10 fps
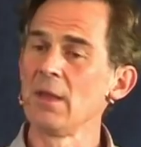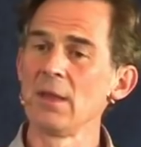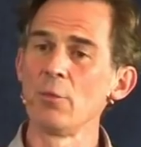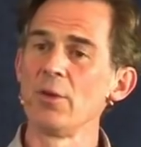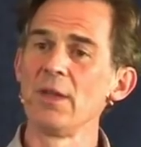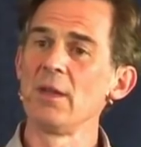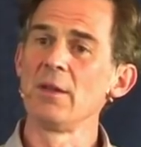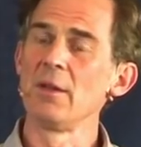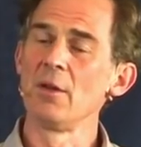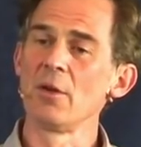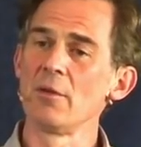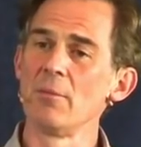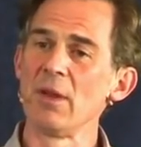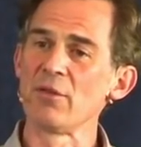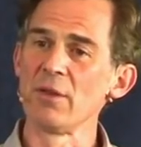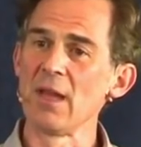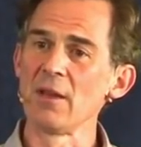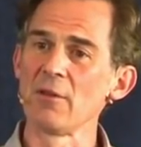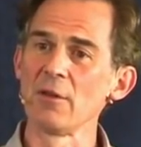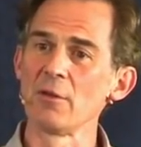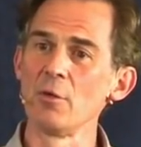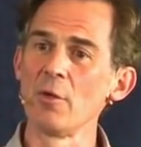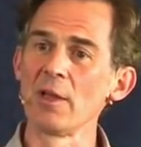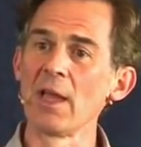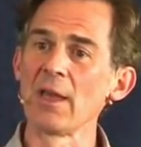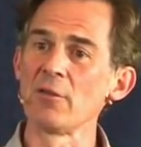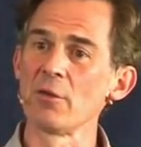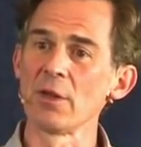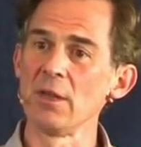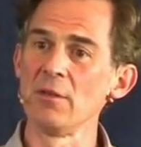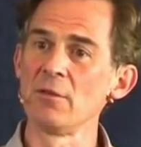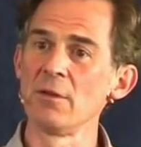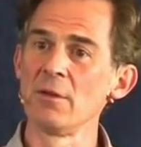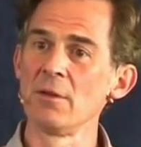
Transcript: it would not mention anything to do with light or heat.